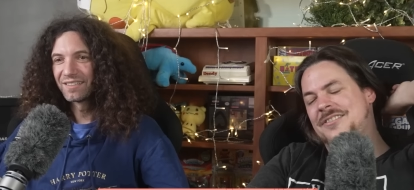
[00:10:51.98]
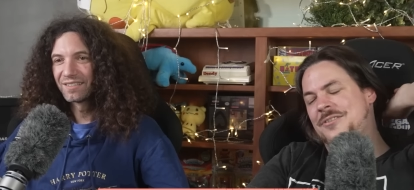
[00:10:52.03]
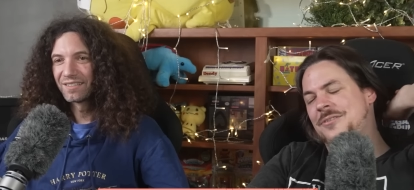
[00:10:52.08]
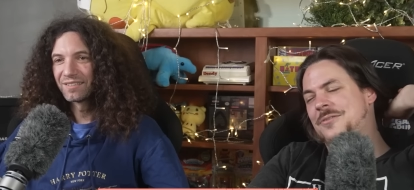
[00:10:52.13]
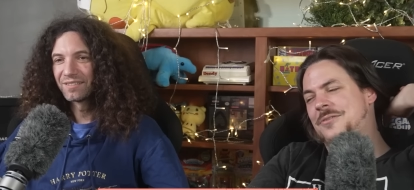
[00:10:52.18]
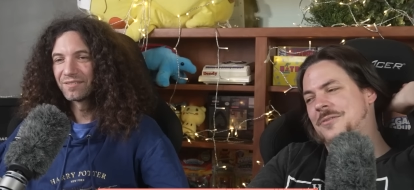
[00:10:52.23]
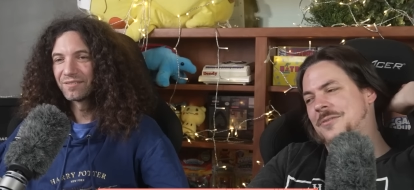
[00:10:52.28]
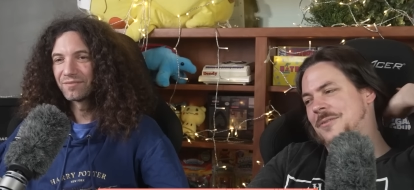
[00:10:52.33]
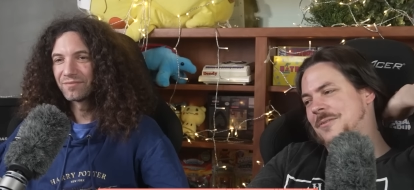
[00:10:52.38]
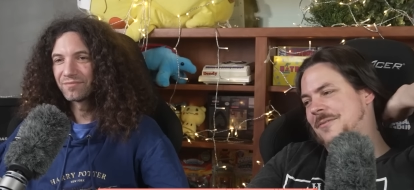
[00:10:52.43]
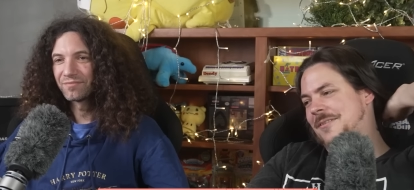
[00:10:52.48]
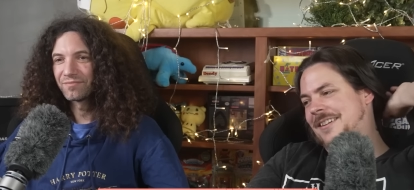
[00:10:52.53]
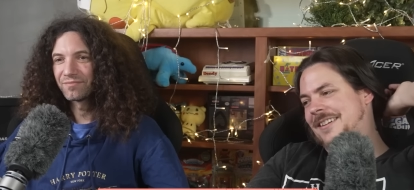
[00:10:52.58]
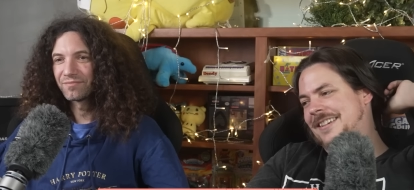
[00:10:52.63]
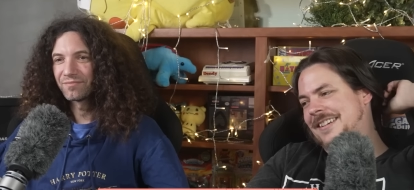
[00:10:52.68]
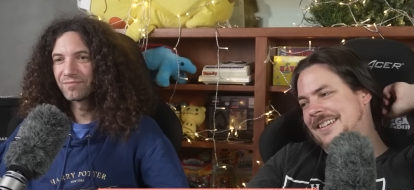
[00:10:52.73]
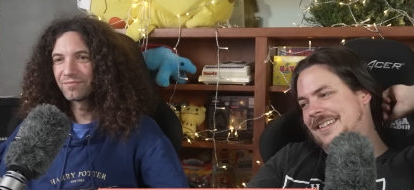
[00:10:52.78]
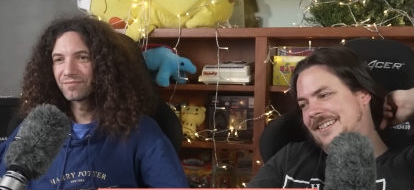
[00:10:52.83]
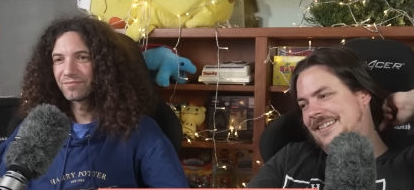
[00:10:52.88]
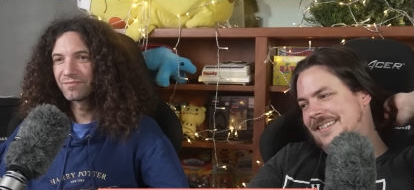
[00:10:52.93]
Speaker 1: It's Shoot True,
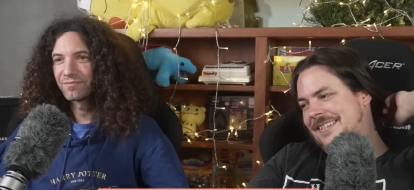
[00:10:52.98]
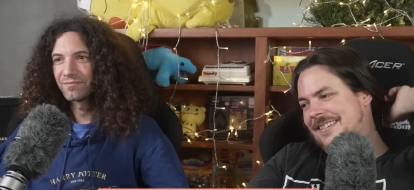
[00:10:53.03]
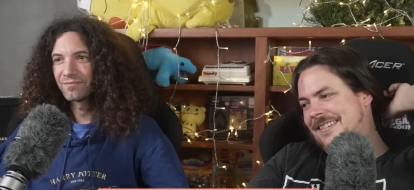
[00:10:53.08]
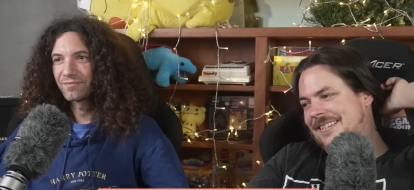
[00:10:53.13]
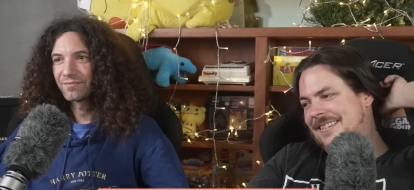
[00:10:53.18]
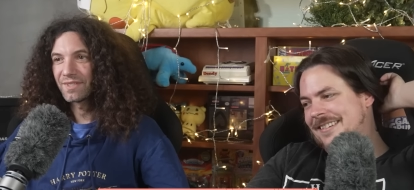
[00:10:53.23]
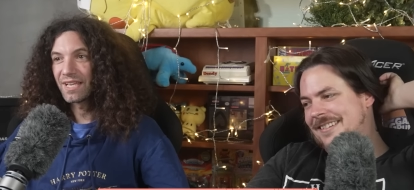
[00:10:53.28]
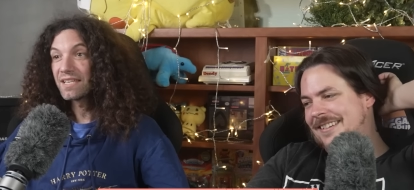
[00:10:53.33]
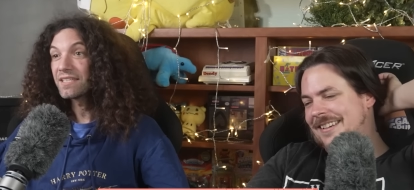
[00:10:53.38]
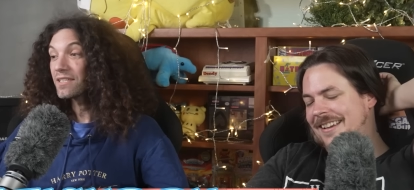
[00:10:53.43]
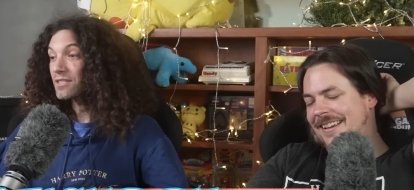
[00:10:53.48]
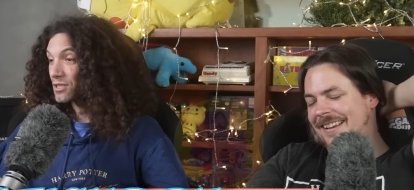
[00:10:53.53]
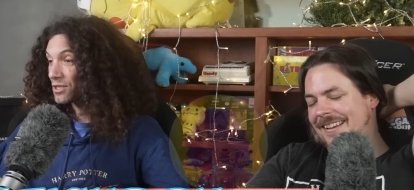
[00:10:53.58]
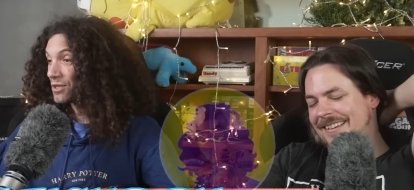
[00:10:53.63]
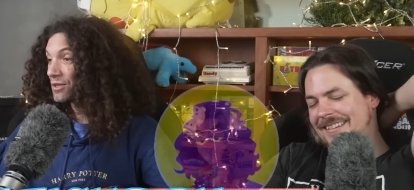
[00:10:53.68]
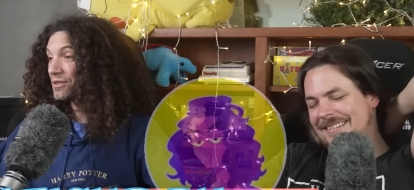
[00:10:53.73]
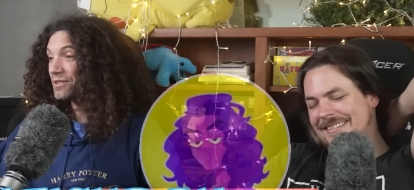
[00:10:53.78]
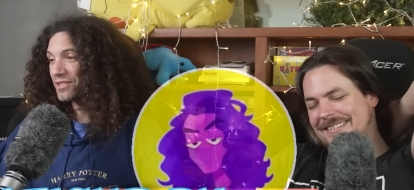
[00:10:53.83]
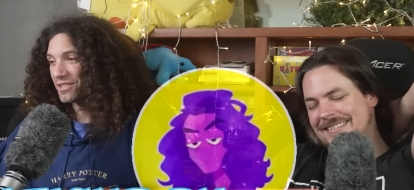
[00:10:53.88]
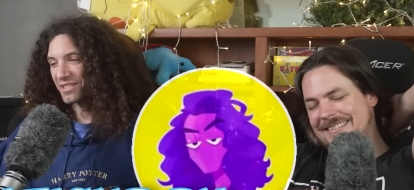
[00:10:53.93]
right? Yep. Is yeah. it
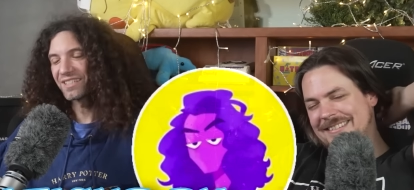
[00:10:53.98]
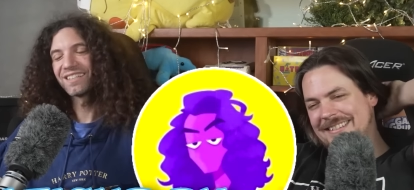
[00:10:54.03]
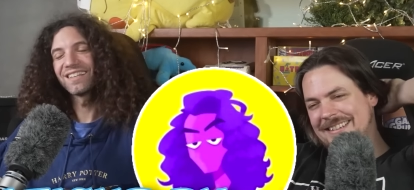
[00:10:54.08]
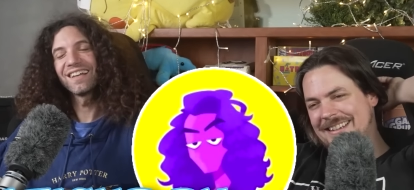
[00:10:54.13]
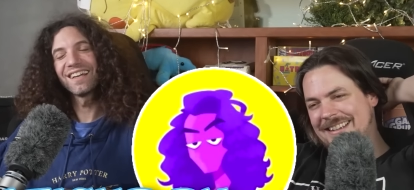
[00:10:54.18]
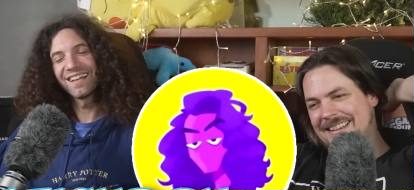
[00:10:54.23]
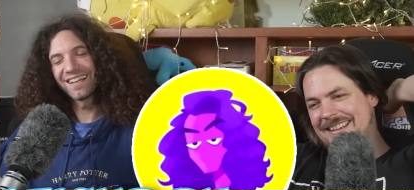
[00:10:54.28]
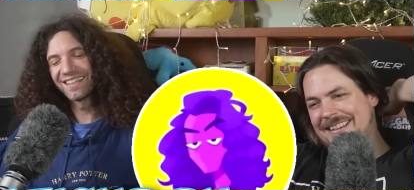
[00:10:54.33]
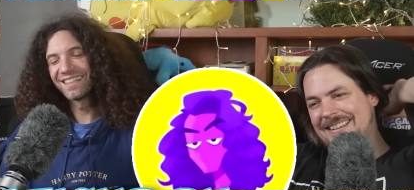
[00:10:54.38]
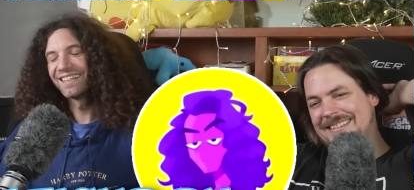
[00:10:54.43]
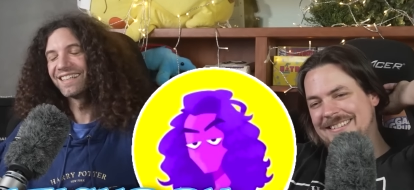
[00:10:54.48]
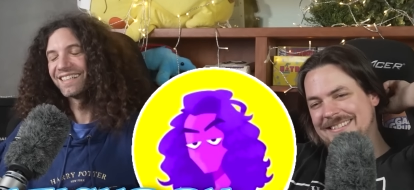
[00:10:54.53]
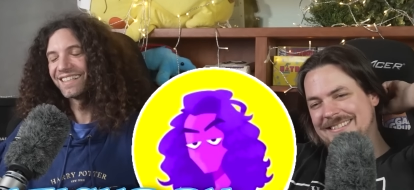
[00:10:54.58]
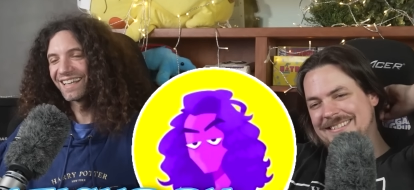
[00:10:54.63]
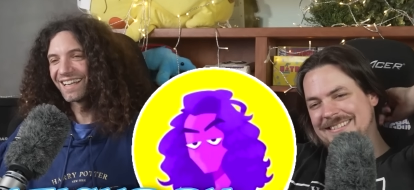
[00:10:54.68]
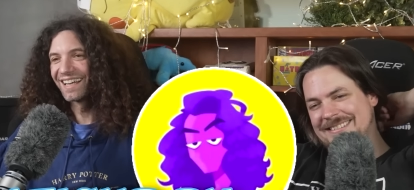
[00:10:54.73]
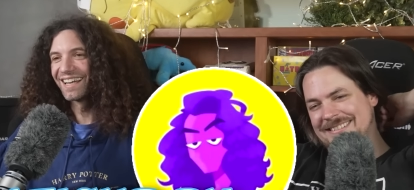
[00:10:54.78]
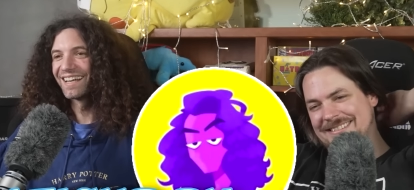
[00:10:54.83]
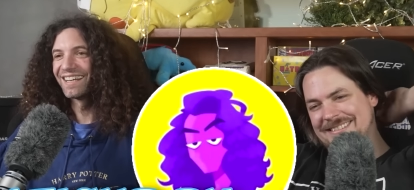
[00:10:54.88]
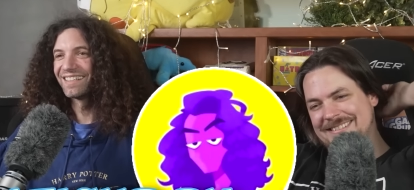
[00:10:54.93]
Shoot? Yeah, yeah,
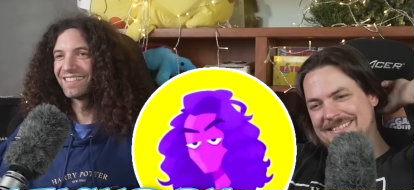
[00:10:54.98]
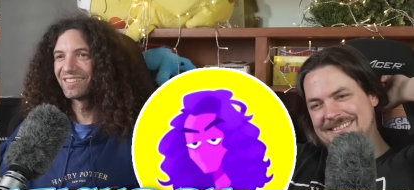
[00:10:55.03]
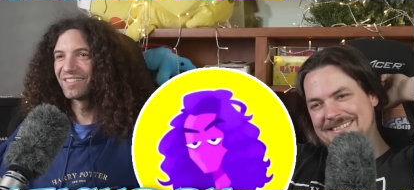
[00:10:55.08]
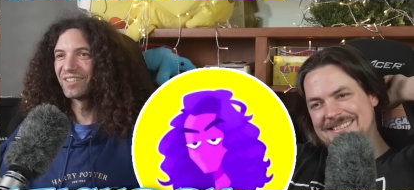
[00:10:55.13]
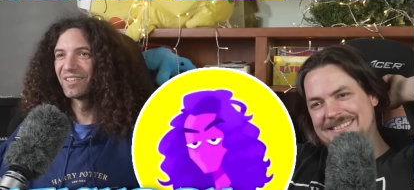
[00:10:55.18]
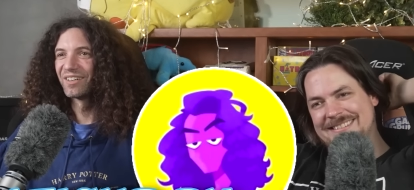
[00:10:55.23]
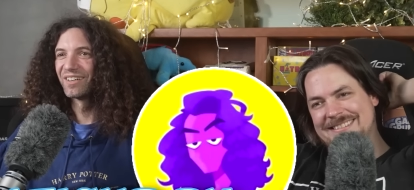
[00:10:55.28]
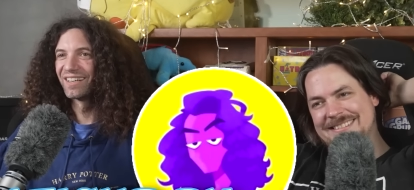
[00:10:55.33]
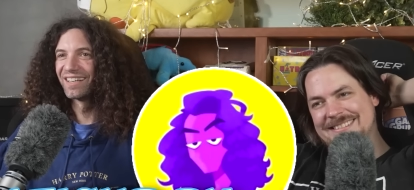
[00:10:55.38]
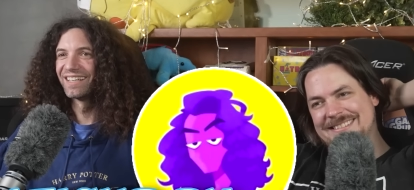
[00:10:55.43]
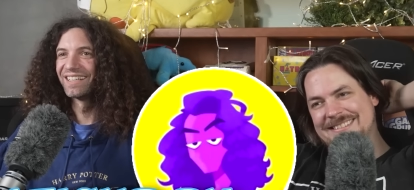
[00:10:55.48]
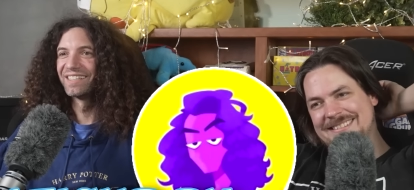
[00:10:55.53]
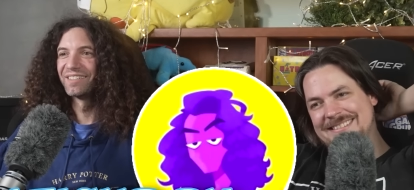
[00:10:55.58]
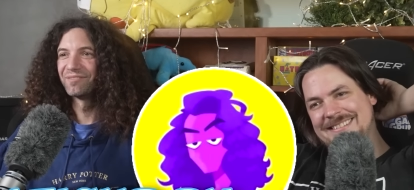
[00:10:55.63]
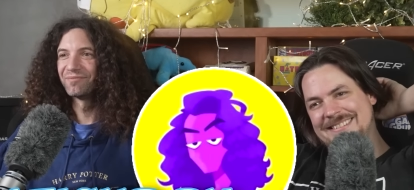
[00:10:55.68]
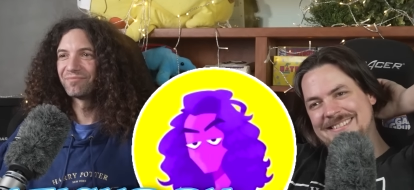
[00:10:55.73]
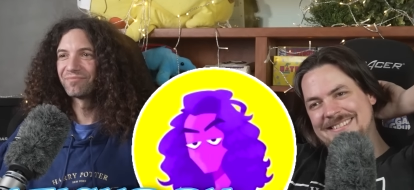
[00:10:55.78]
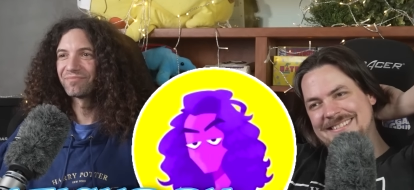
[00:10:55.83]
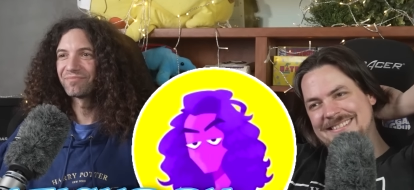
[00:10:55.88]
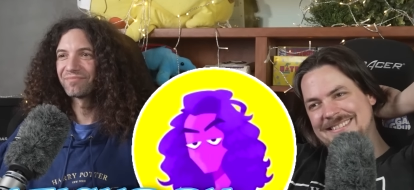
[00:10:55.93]
yeah. All
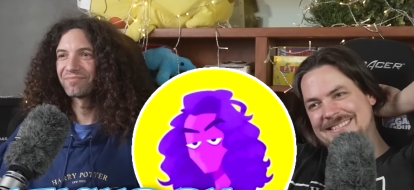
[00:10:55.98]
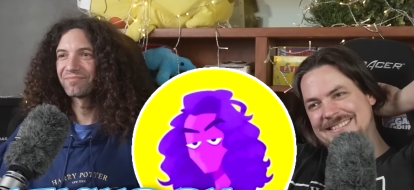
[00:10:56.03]
right.